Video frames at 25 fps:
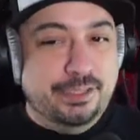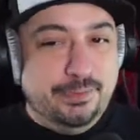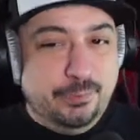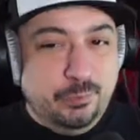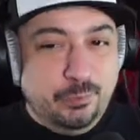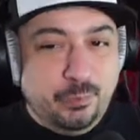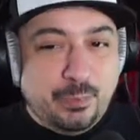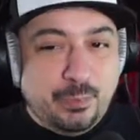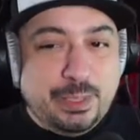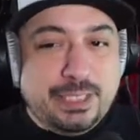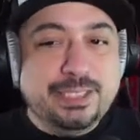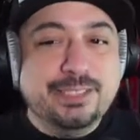
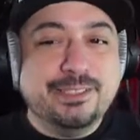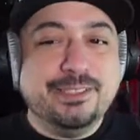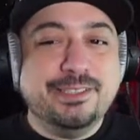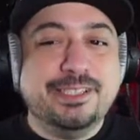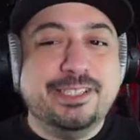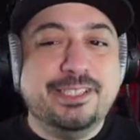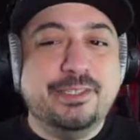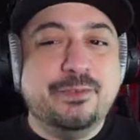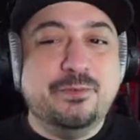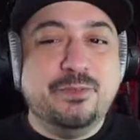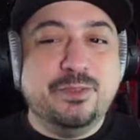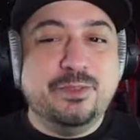Wheel
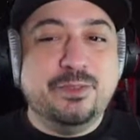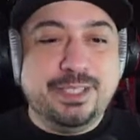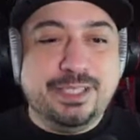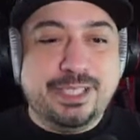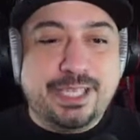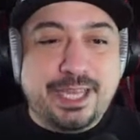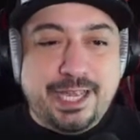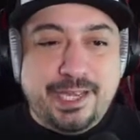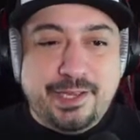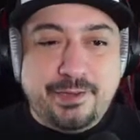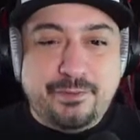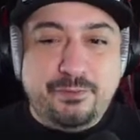of
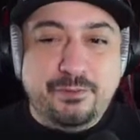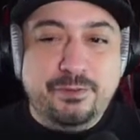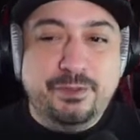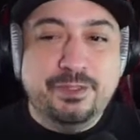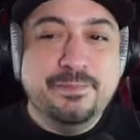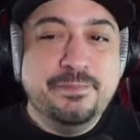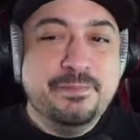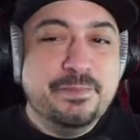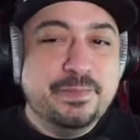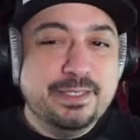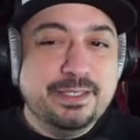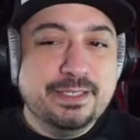Life,
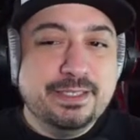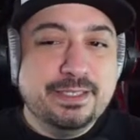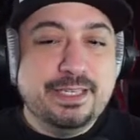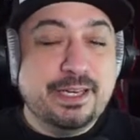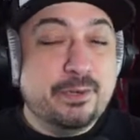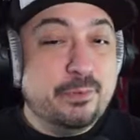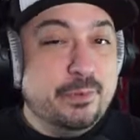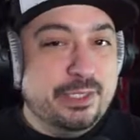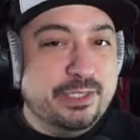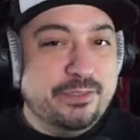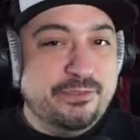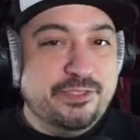
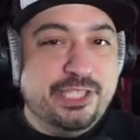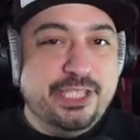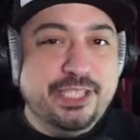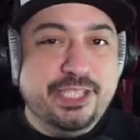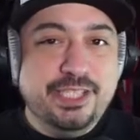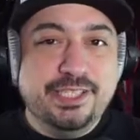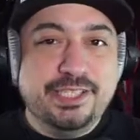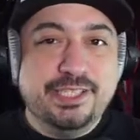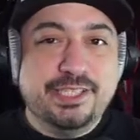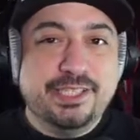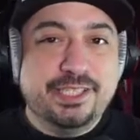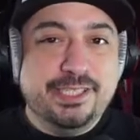not Wheel of
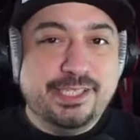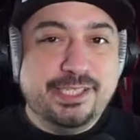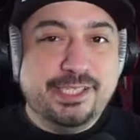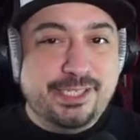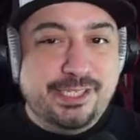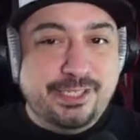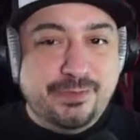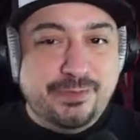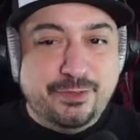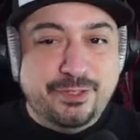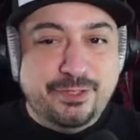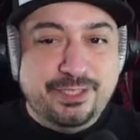Cheese. That's a
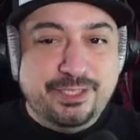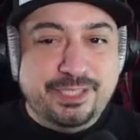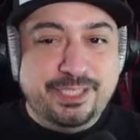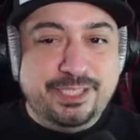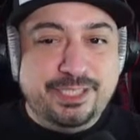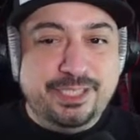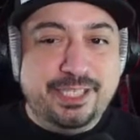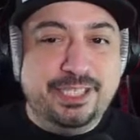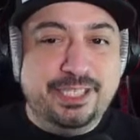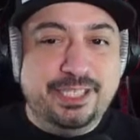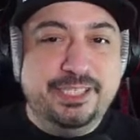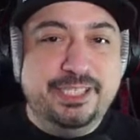different
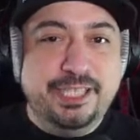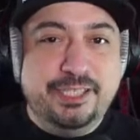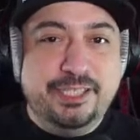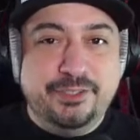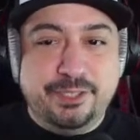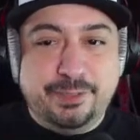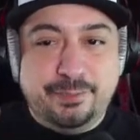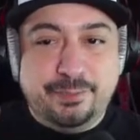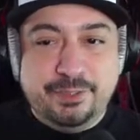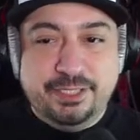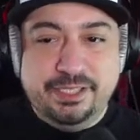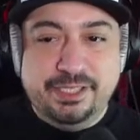
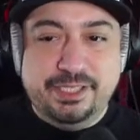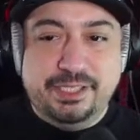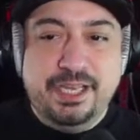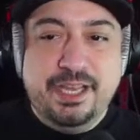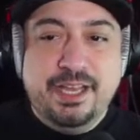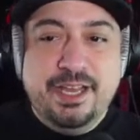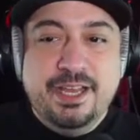Daedric prince.